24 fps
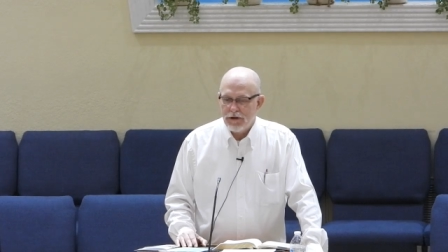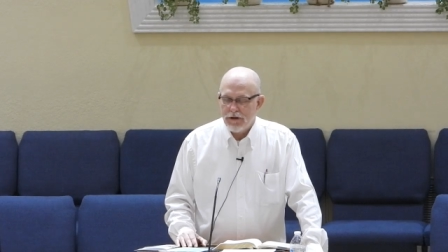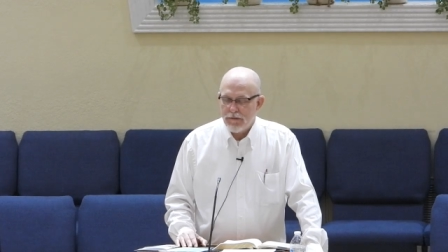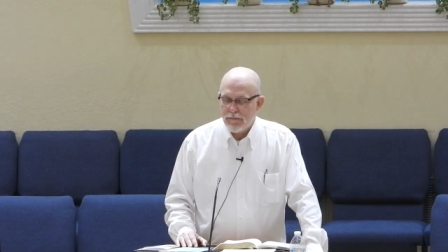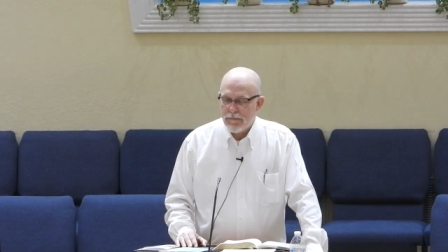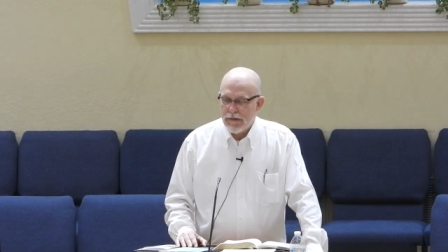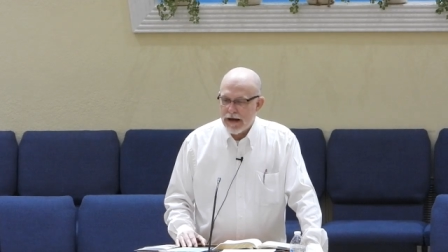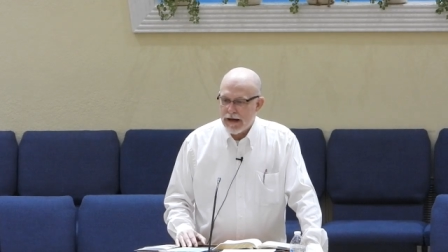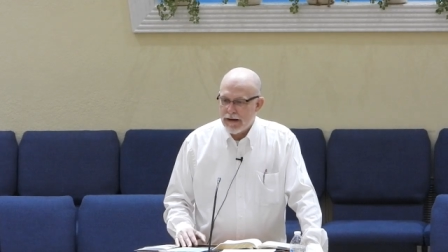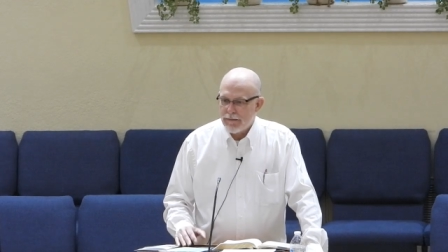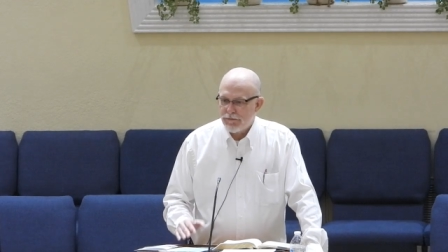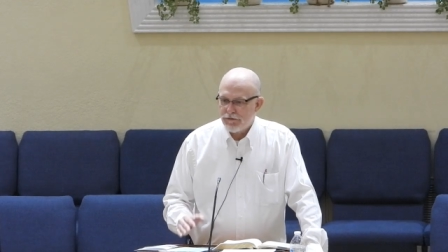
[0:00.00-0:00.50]
The
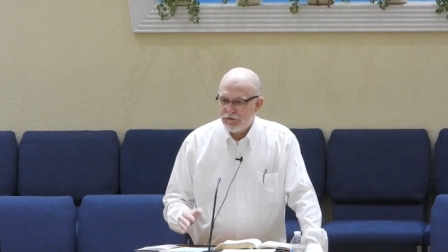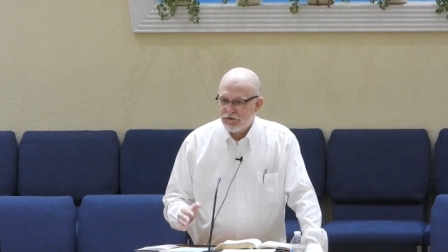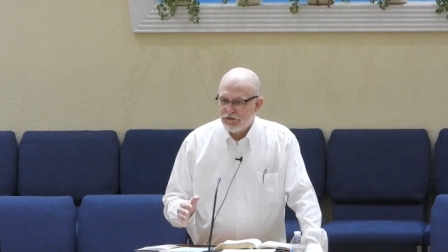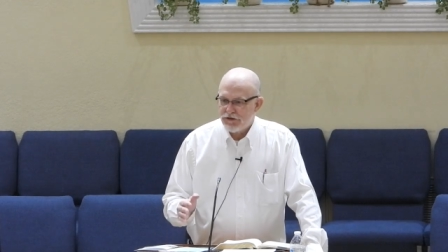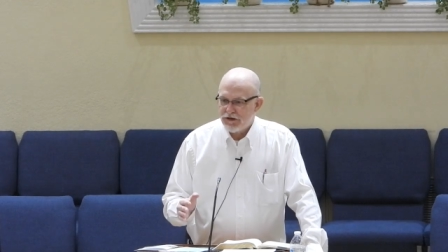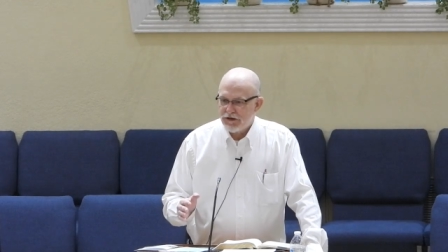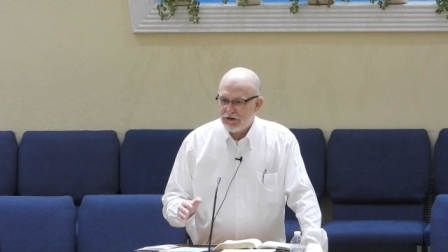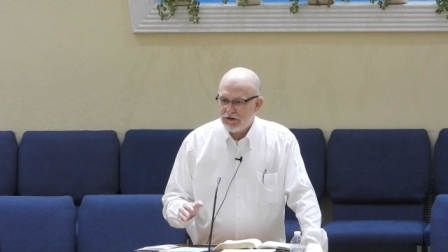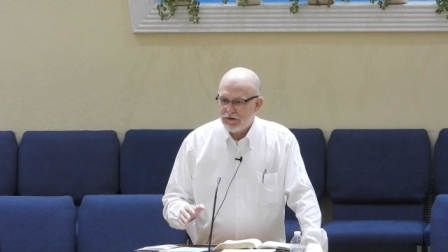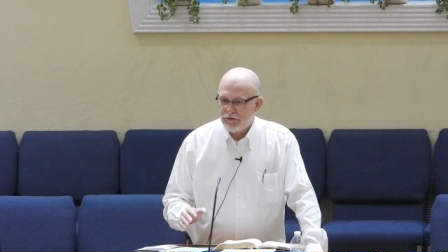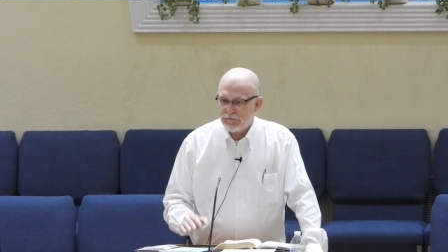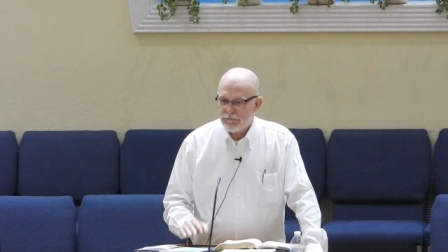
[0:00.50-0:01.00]
Bible
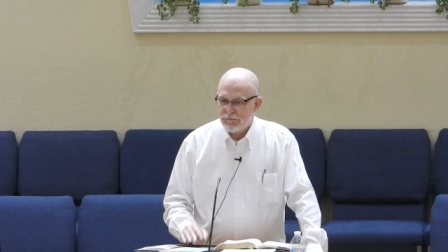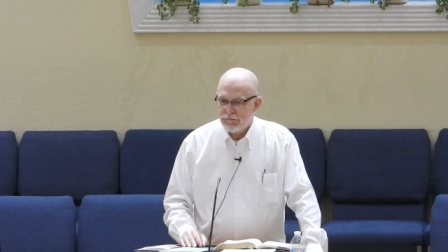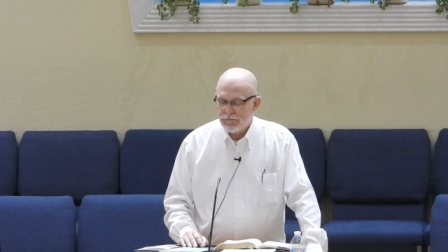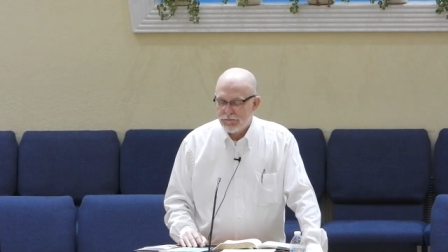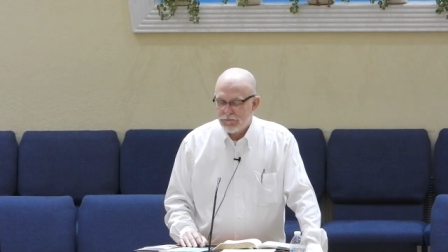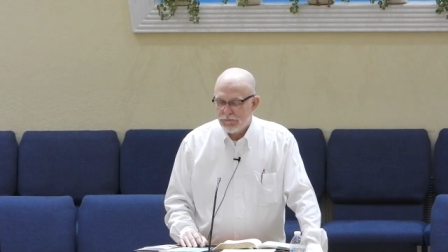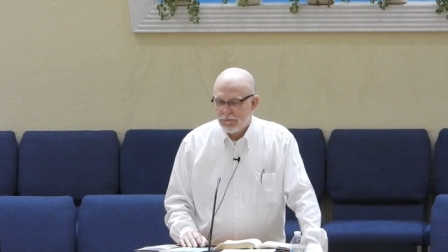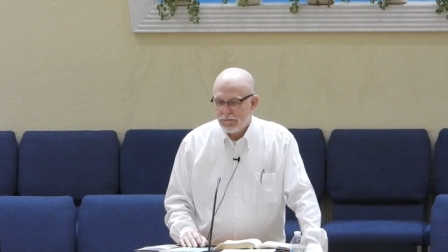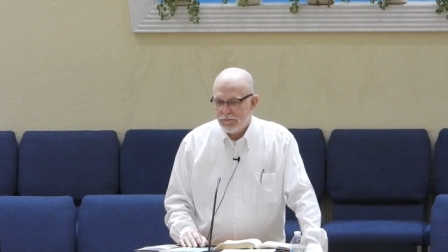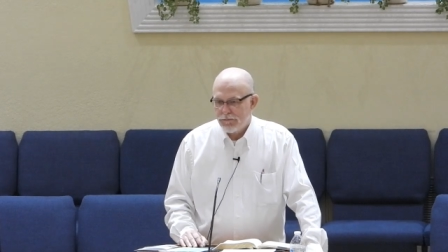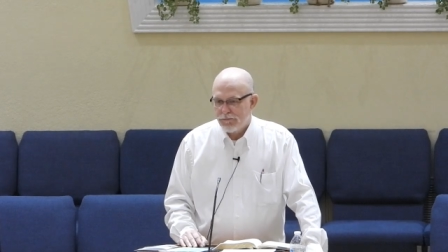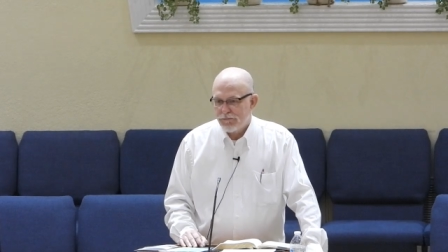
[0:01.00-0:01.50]
says in
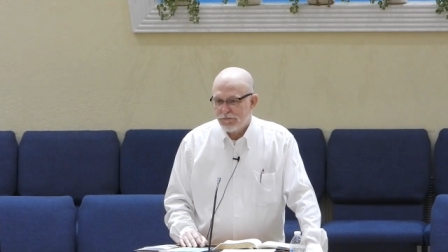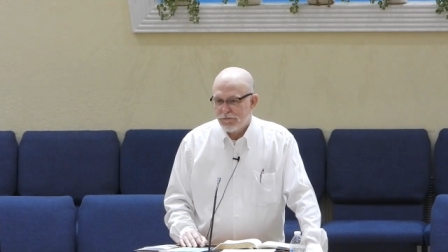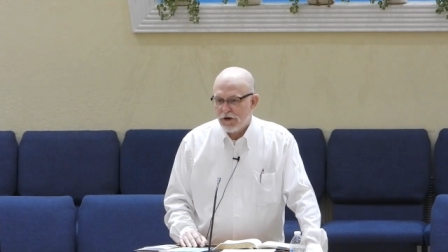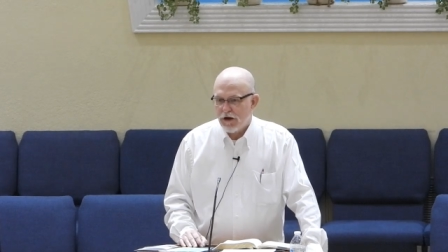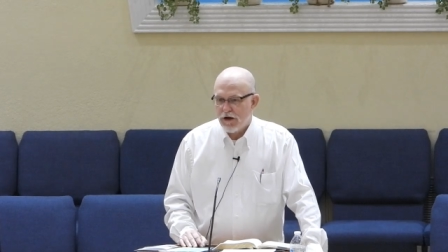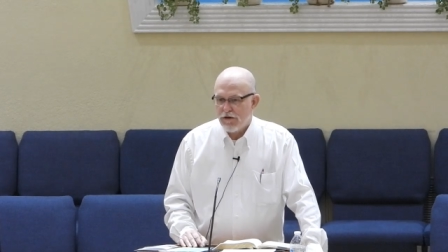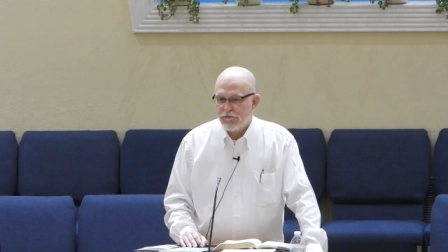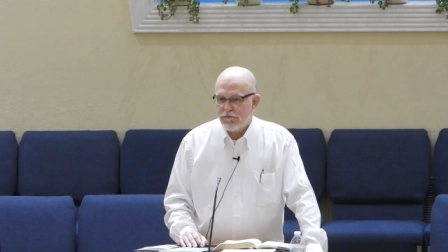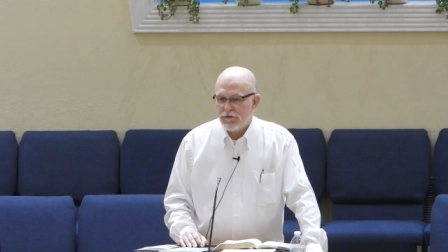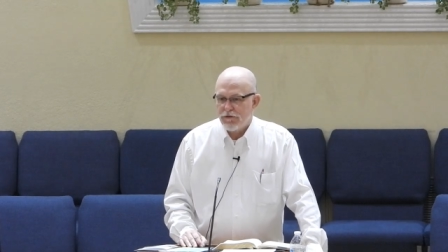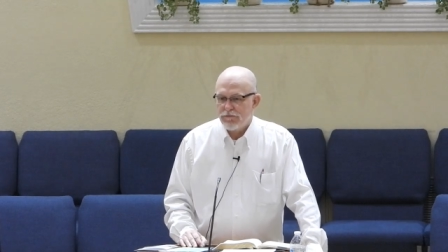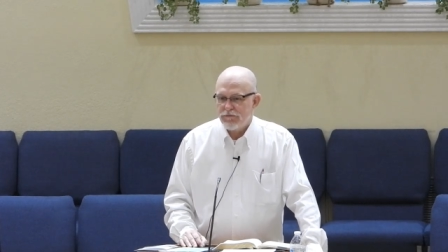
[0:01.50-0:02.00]

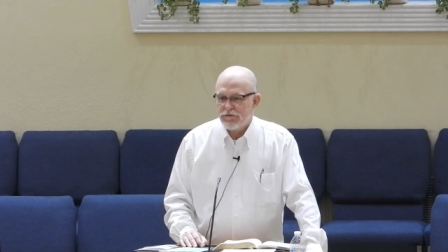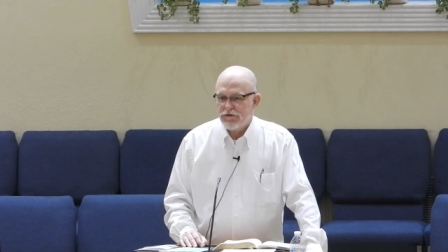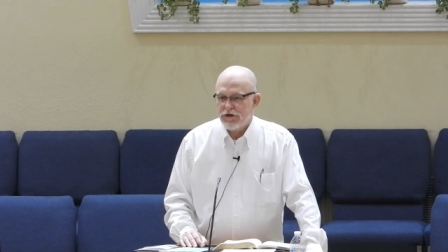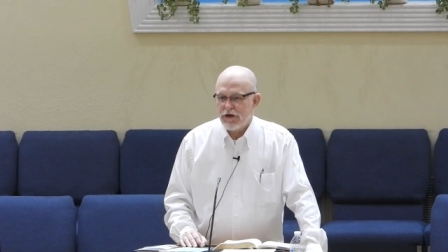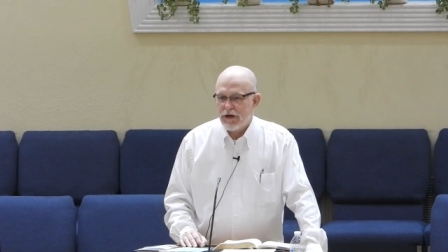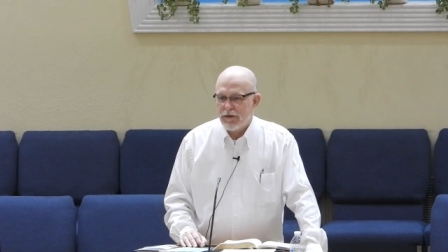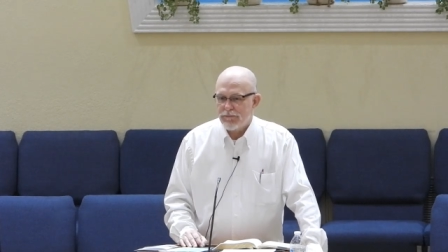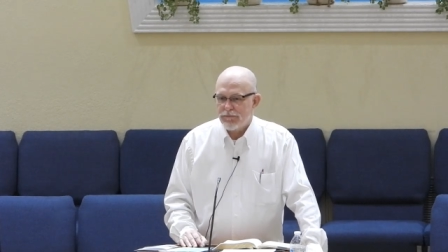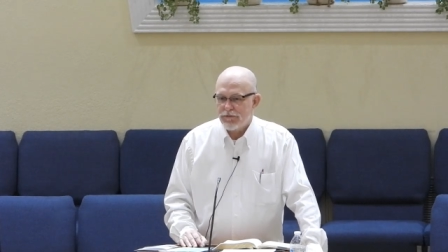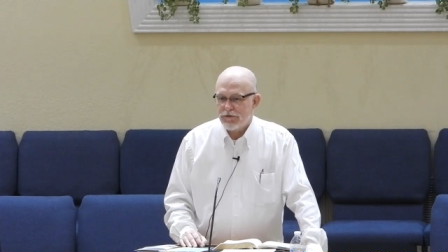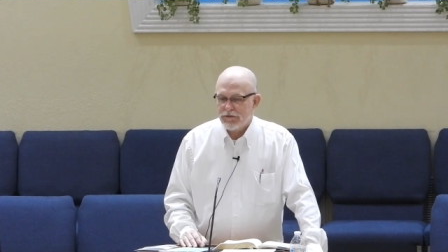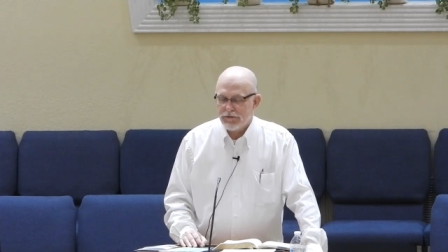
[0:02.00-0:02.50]
Proverbs
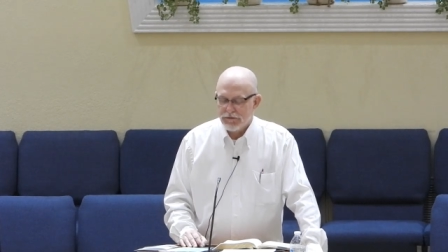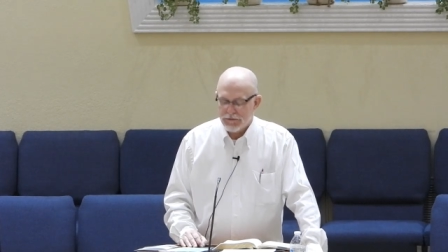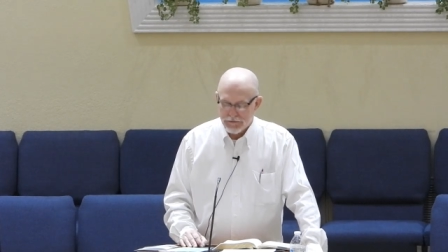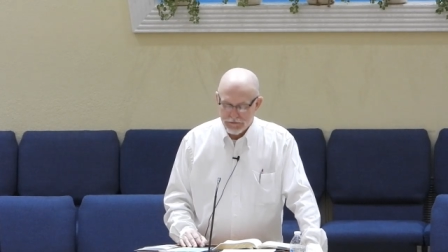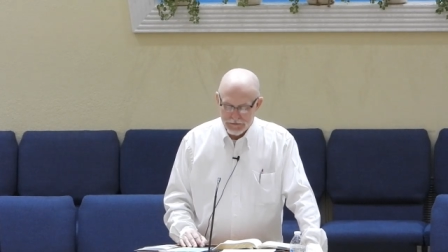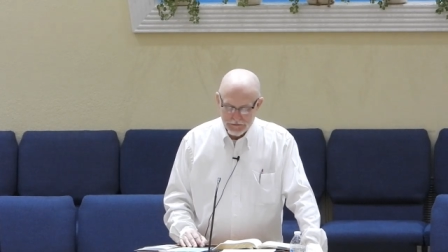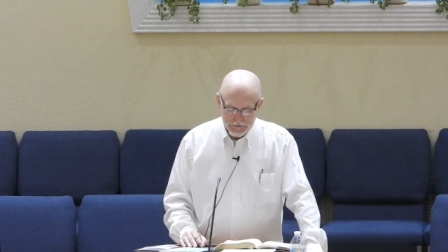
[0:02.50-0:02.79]
chapter